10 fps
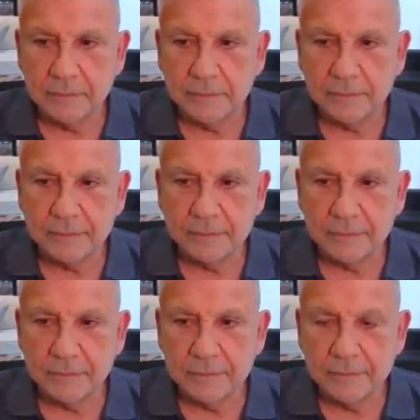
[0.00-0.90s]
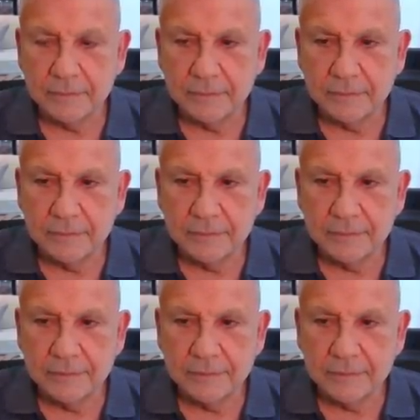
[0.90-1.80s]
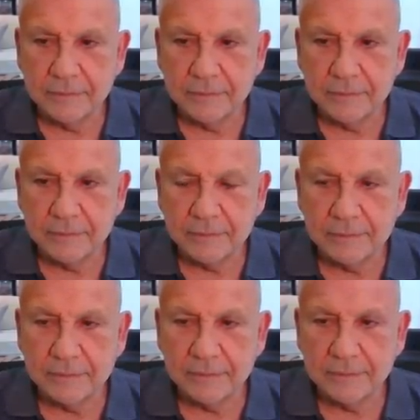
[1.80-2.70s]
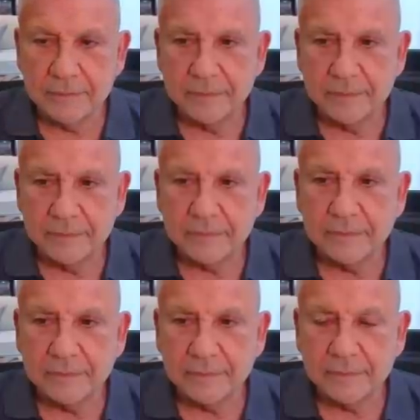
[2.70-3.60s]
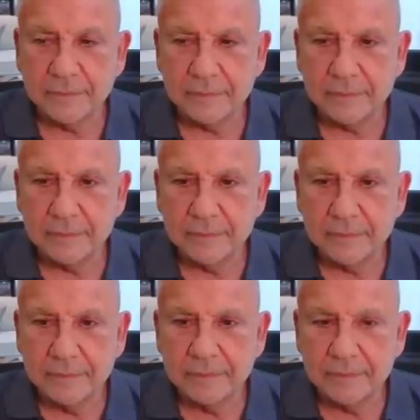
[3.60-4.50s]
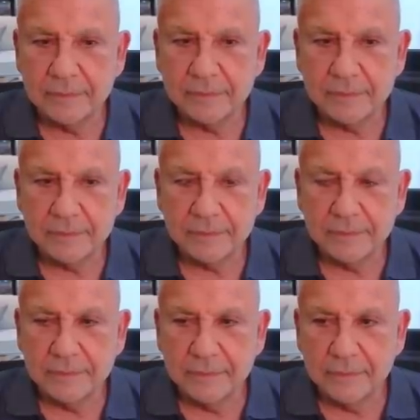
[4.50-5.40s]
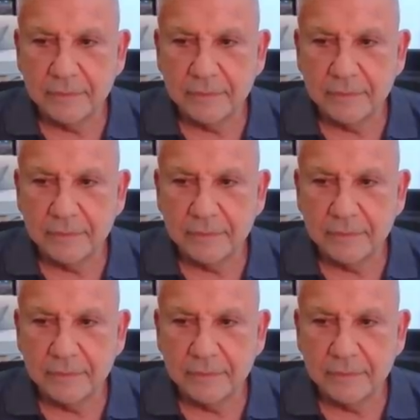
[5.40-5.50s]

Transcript: (not speaking)